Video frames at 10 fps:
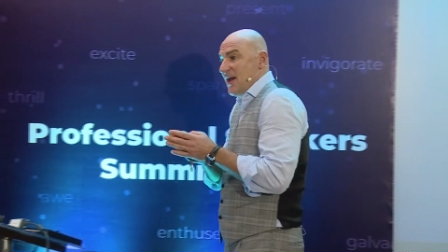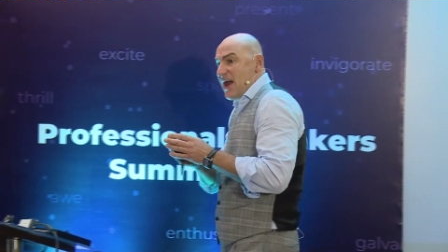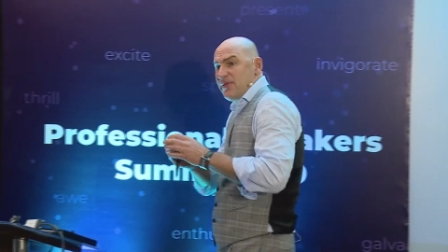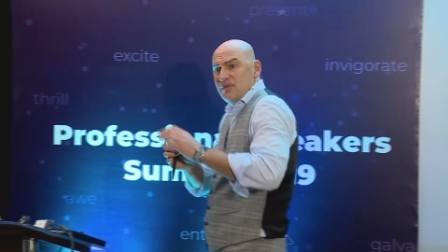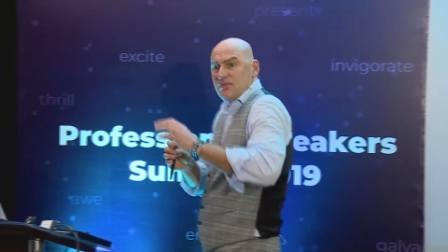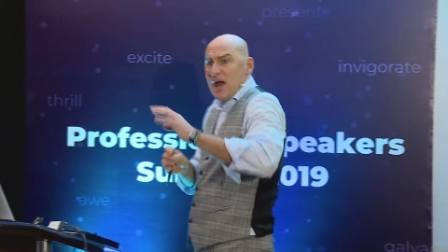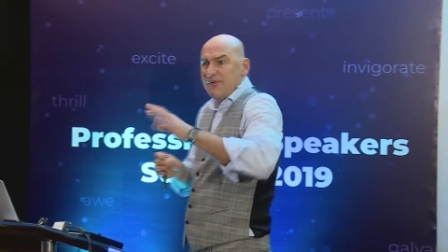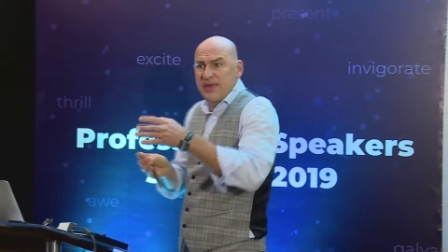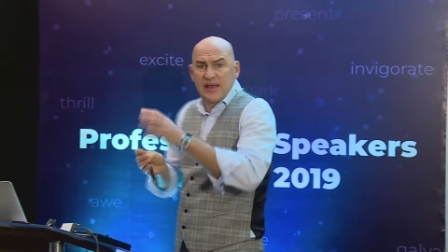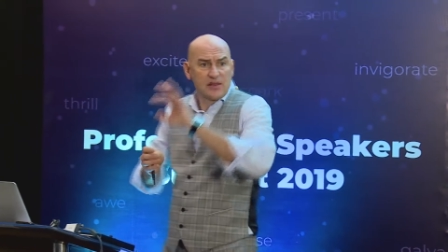and
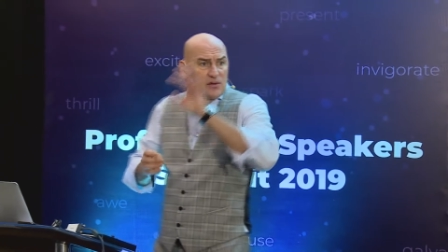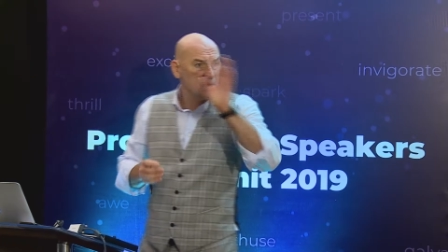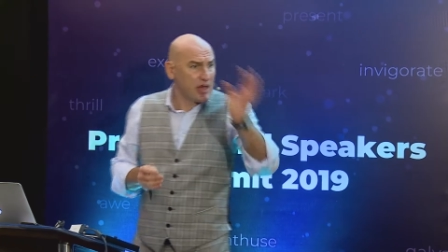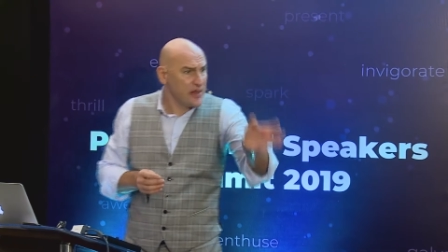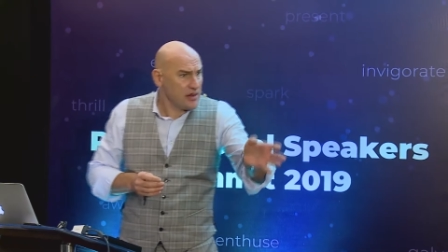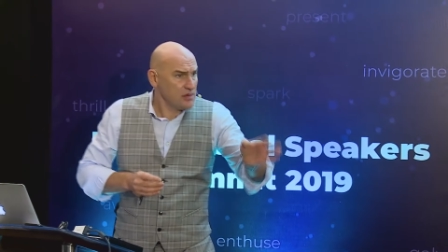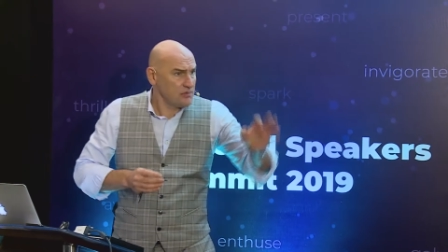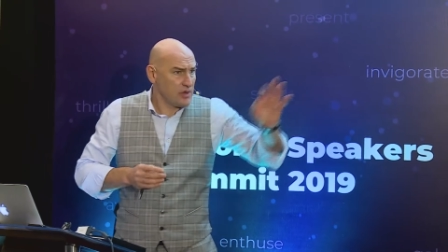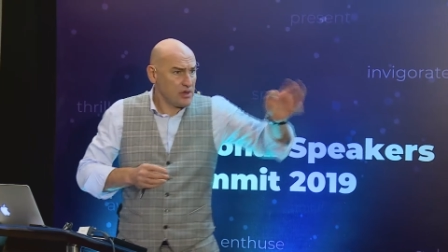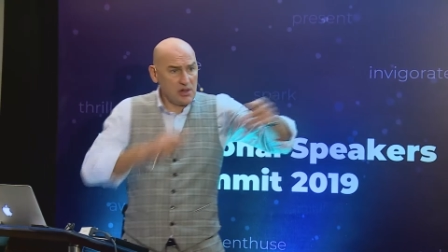after that, another, another,